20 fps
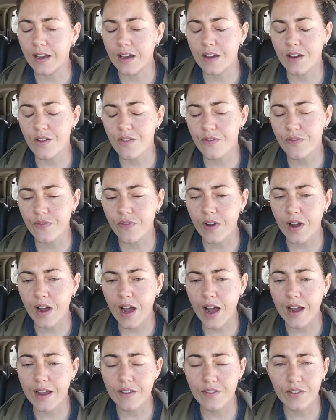if
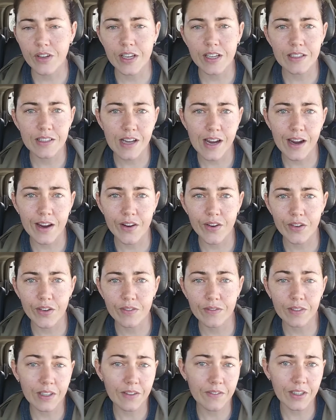I ever get tired
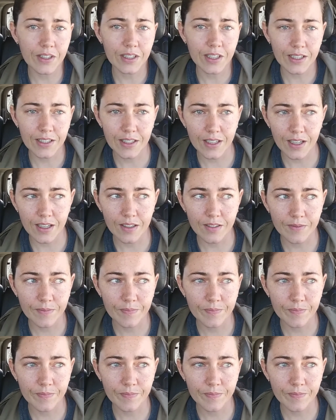of living like that.